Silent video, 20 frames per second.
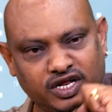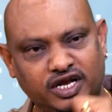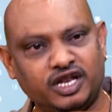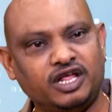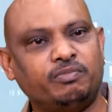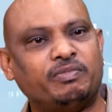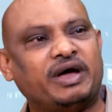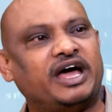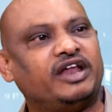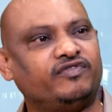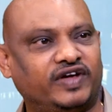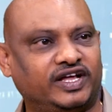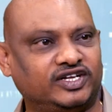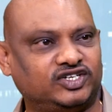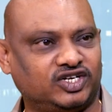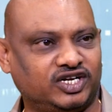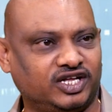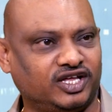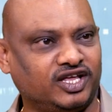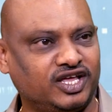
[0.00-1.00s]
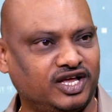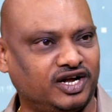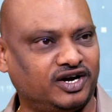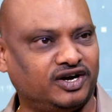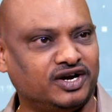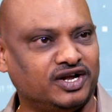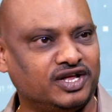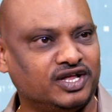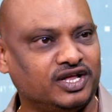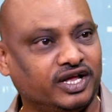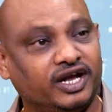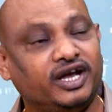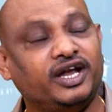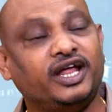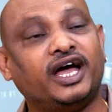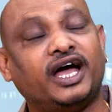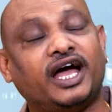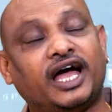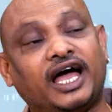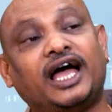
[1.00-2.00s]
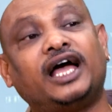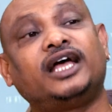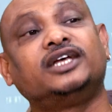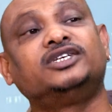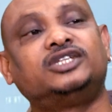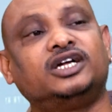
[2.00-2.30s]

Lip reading: any manufacturing here. India has